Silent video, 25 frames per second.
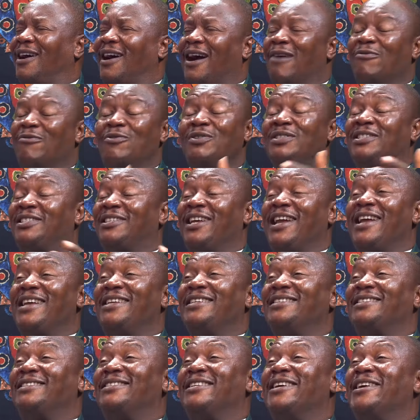I wouldn't say
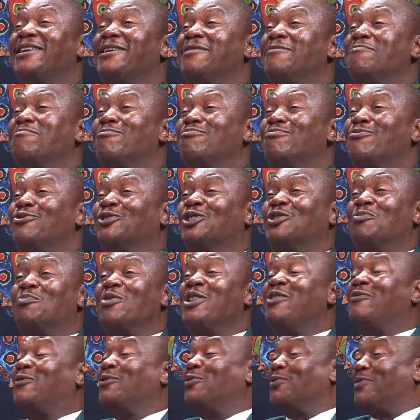it's the most
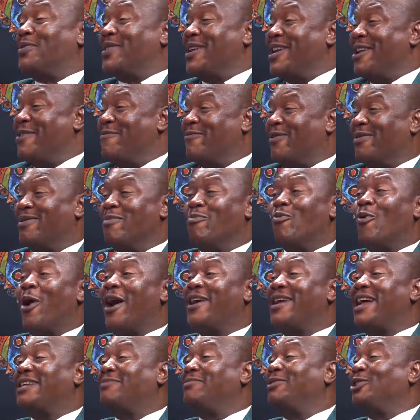beautiful thing from the
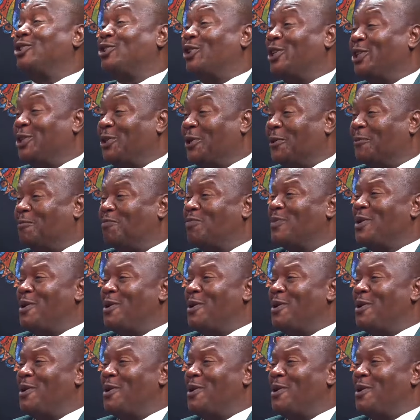Buhari administration,